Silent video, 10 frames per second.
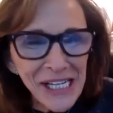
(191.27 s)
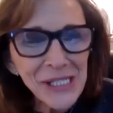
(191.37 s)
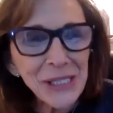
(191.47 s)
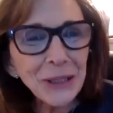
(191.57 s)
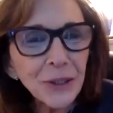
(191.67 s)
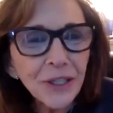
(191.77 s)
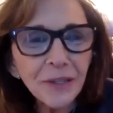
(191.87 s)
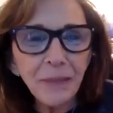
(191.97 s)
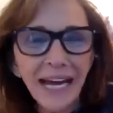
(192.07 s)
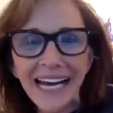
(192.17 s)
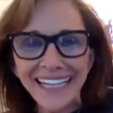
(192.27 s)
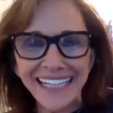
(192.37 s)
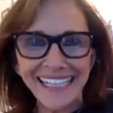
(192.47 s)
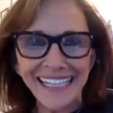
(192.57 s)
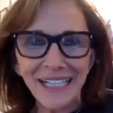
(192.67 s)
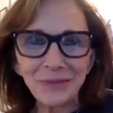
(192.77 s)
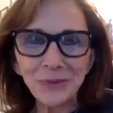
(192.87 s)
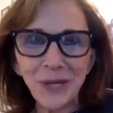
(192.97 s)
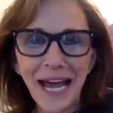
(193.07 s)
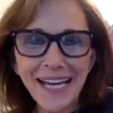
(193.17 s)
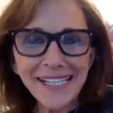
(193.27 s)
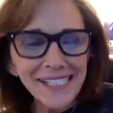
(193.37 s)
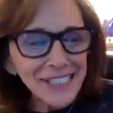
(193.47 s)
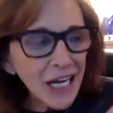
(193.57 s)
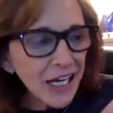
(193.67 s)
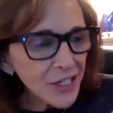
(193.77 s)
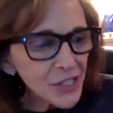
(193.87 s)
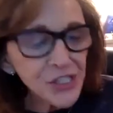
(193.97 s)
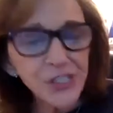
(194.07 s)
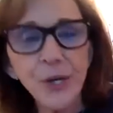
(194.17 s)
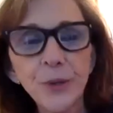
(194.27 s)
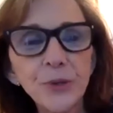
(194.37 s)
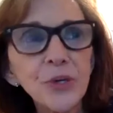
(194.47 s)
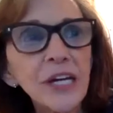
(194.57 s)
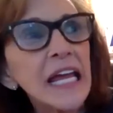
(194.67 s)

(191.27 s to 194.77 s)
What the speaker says: to look back at a show